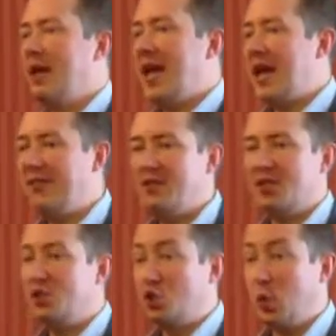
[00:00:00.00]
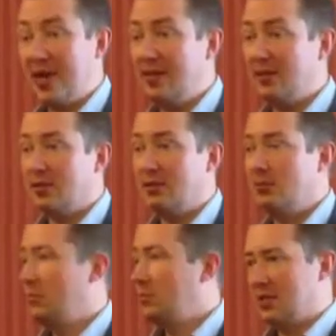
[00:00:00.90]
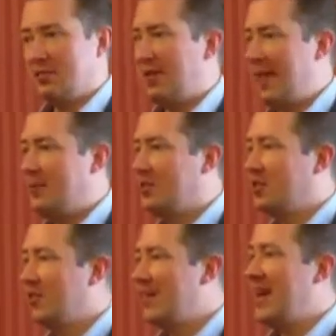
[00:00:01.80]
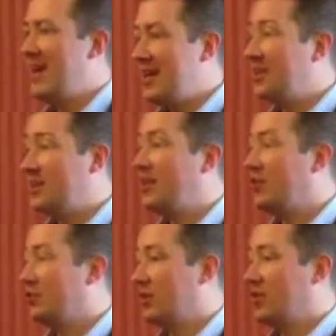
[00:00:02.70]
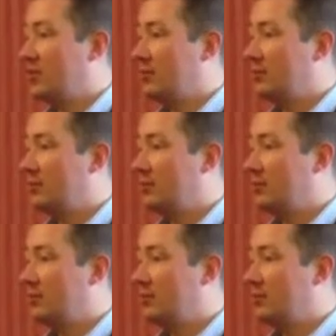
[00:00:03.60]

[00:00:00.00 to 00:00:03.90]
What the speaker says: Any of us can tweet, doesn't mean any of us are going to read it. It needs to be interesting.